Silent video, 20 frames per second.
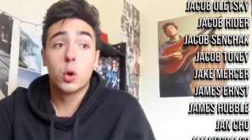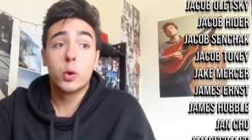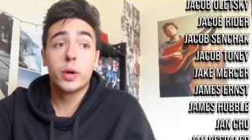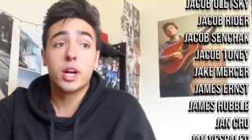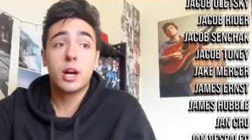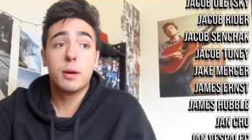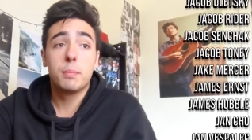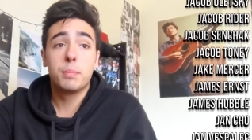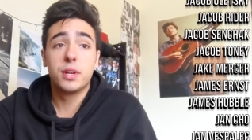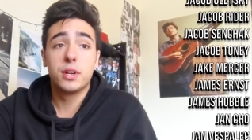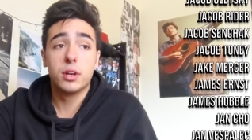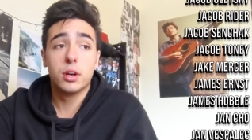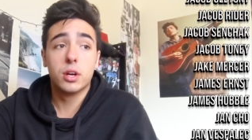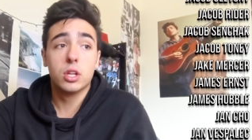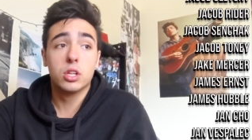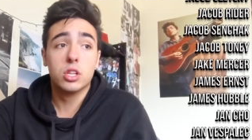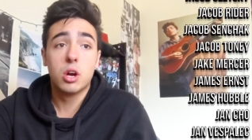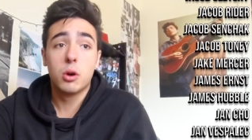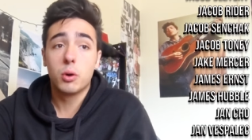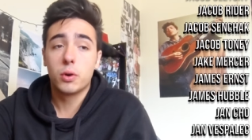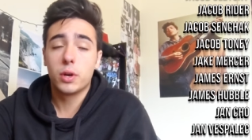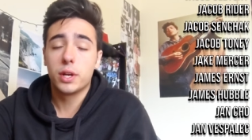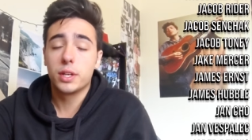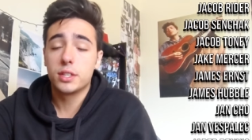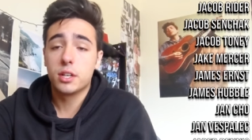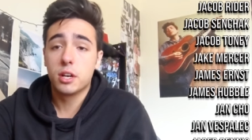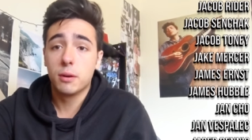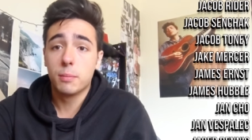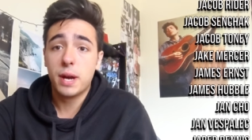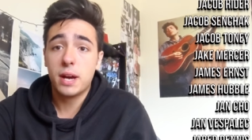growing up in a lower
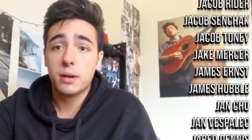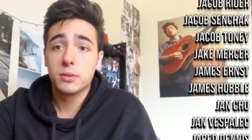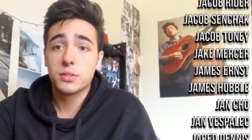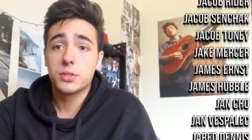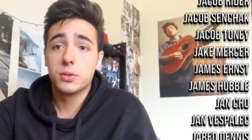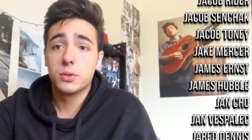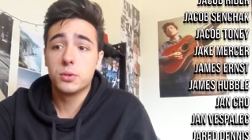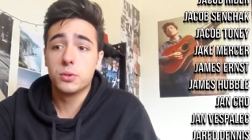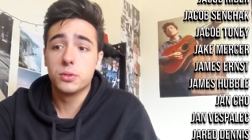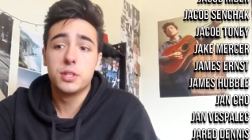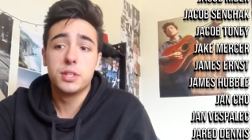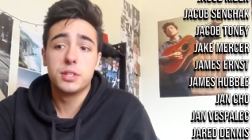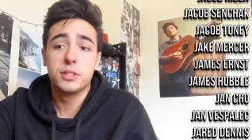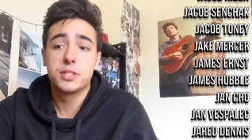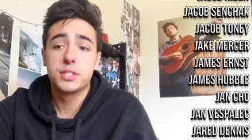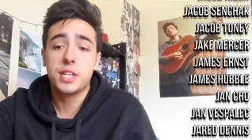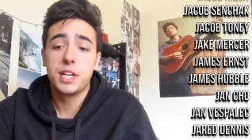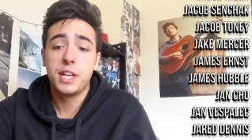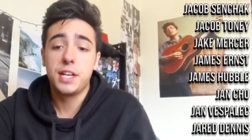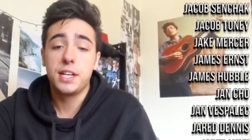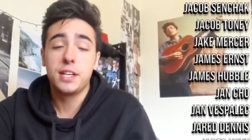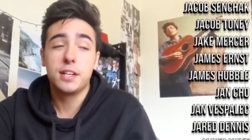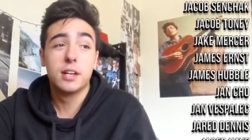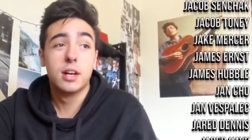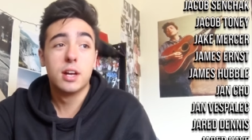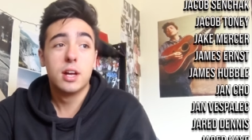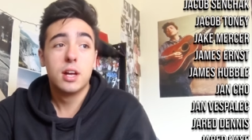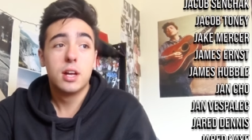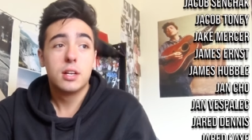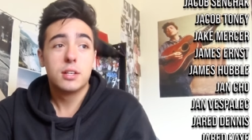income household and seeing
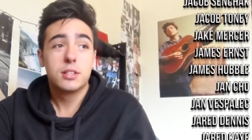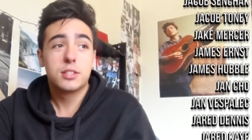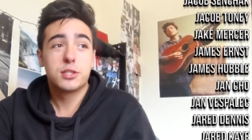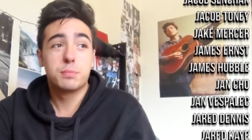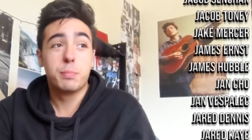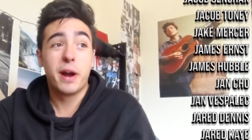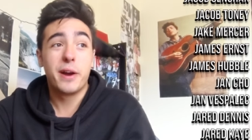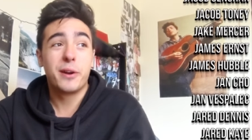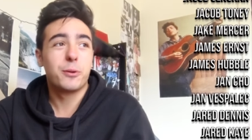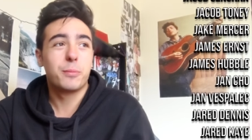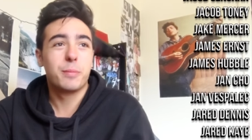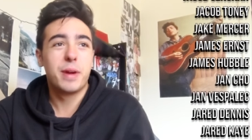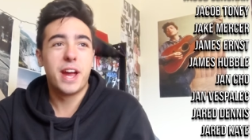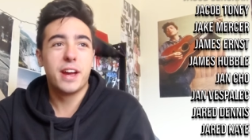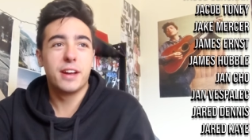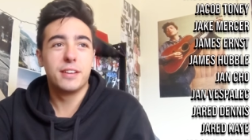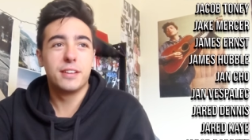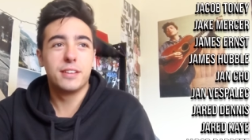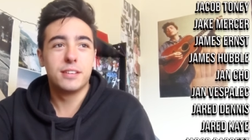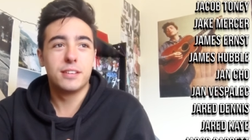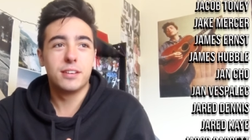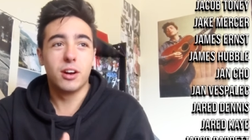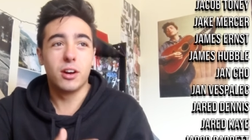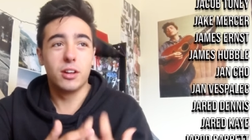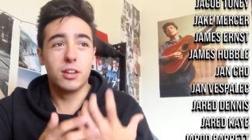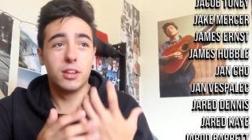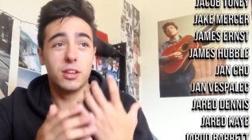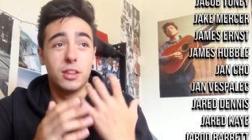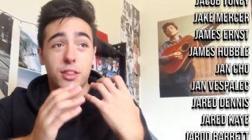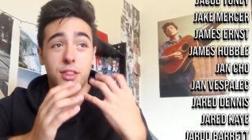spider-man
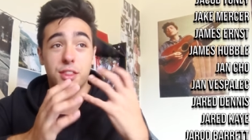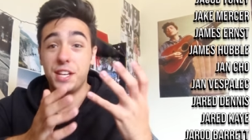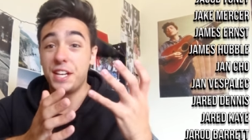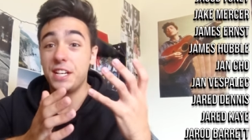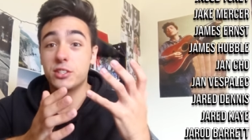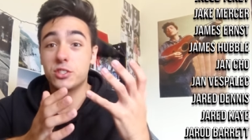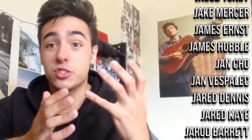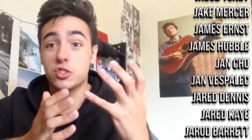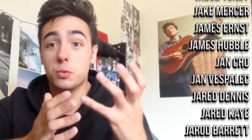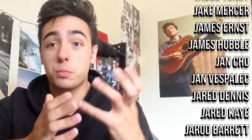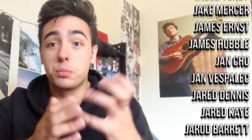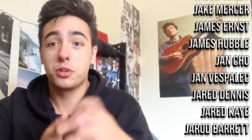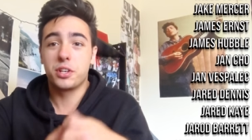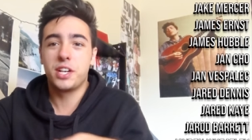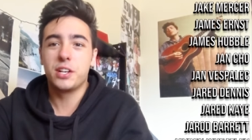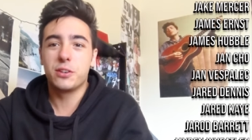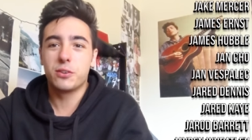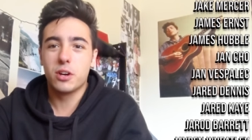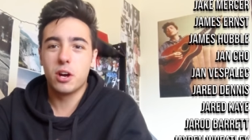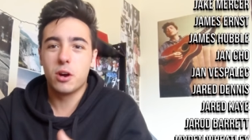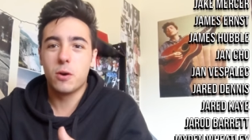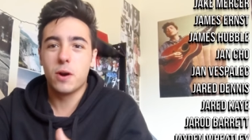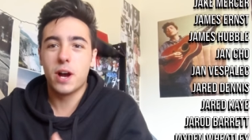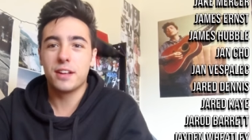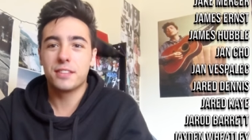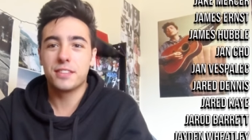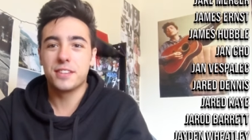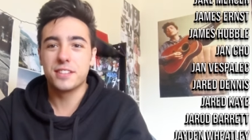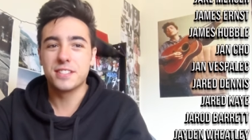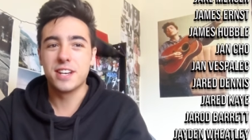the superhero
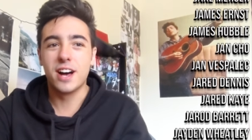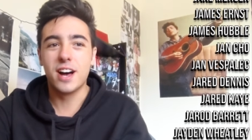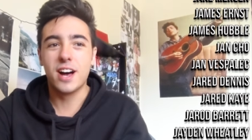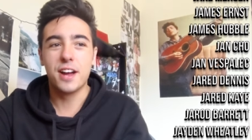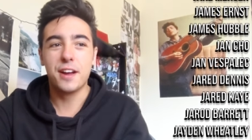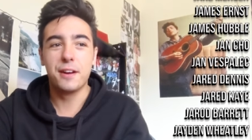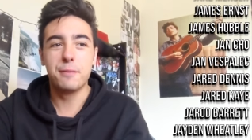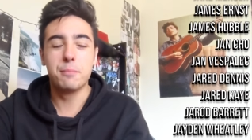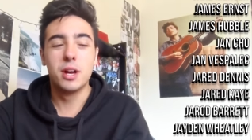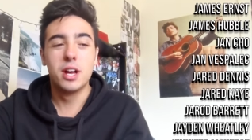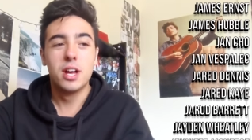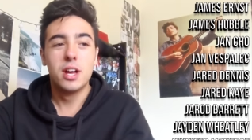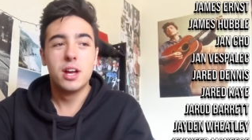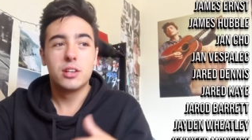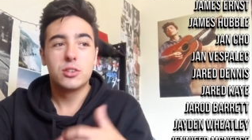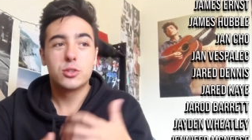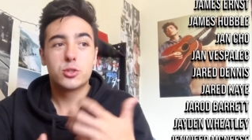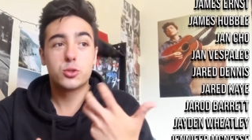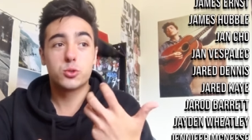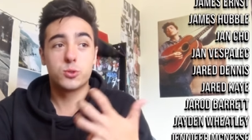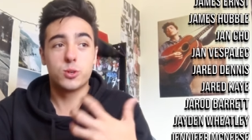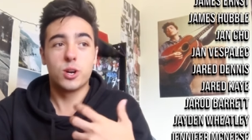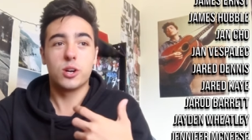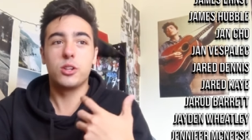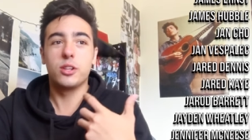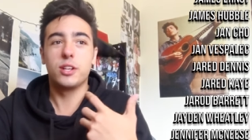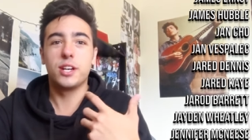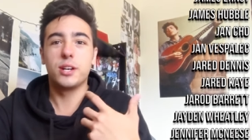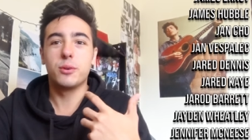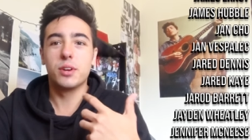at the time
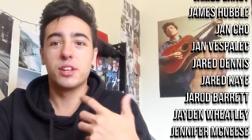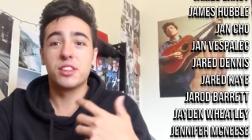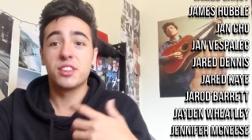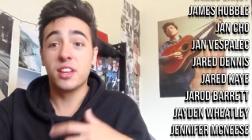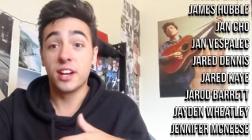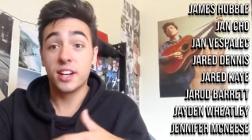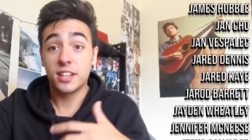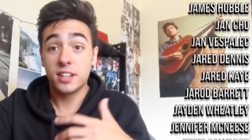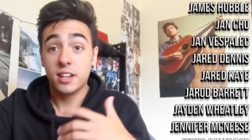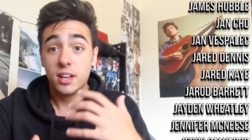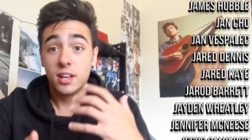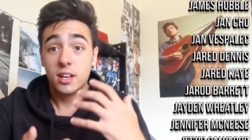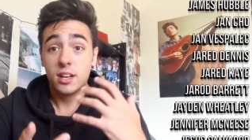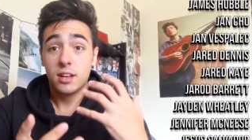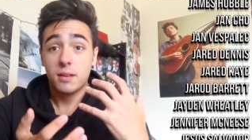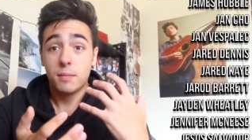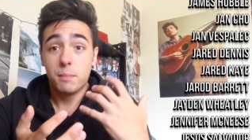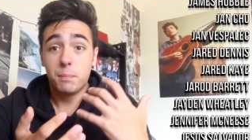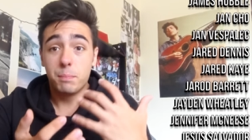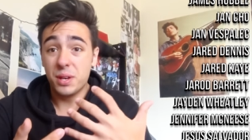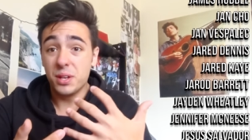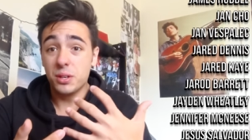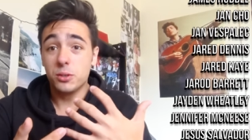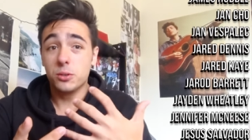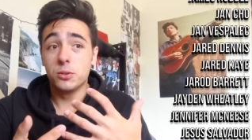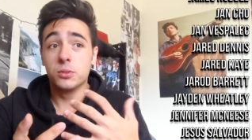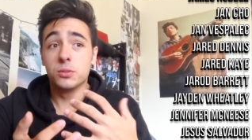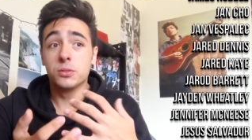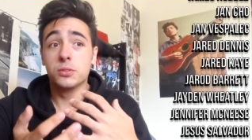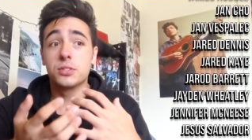struggling with like
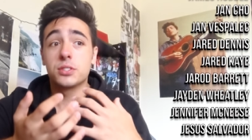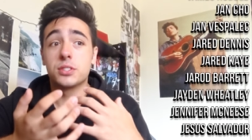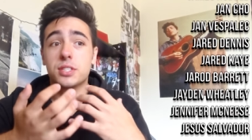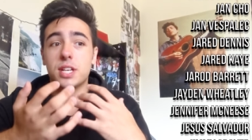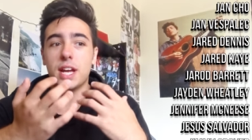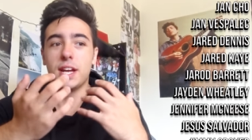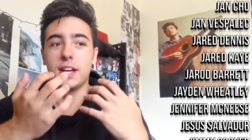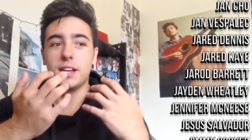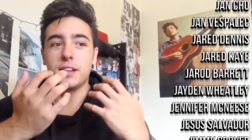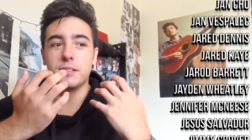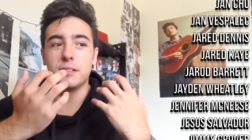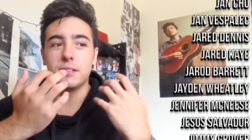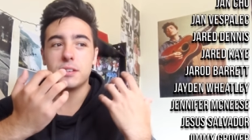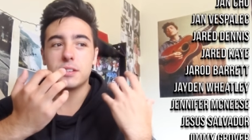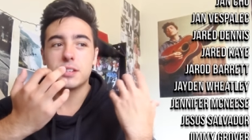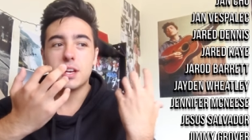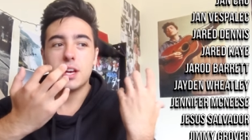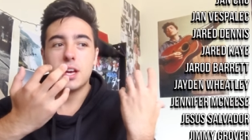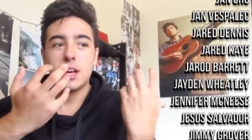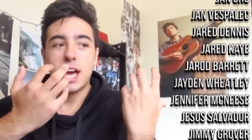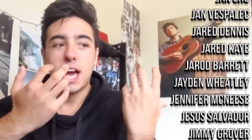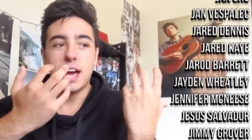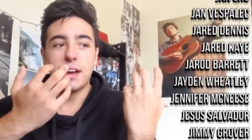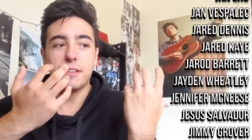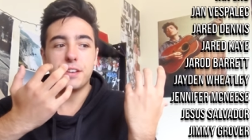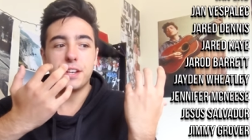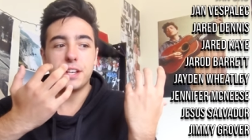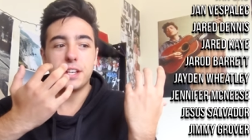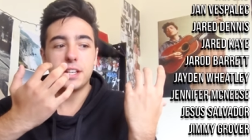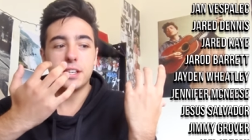bills and
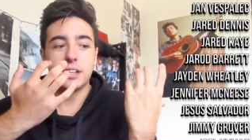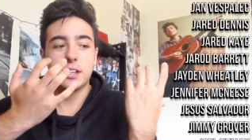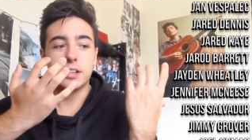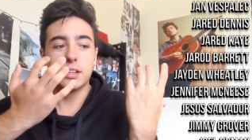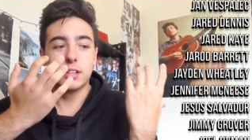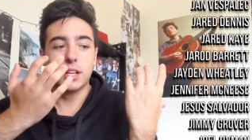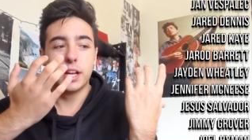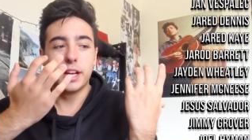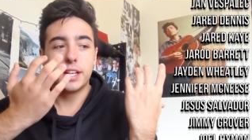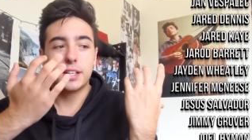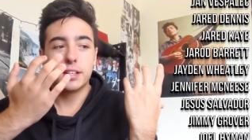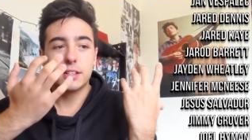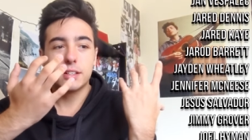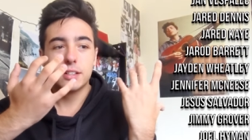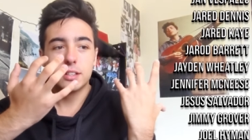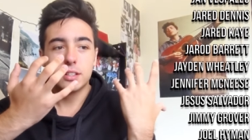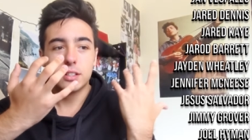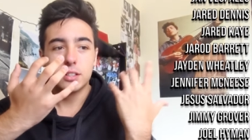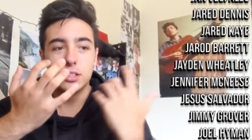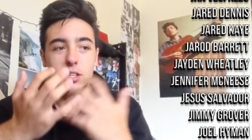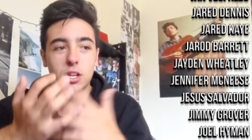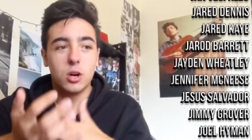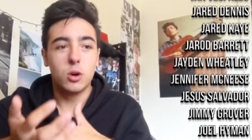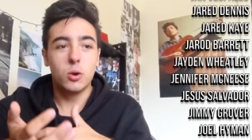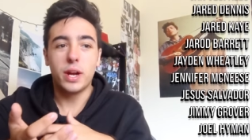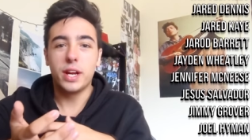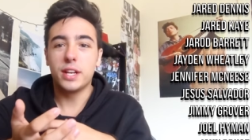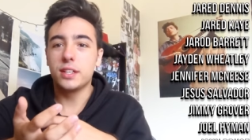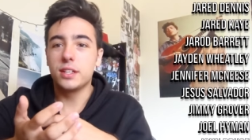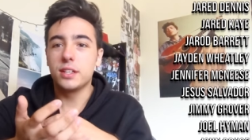having like low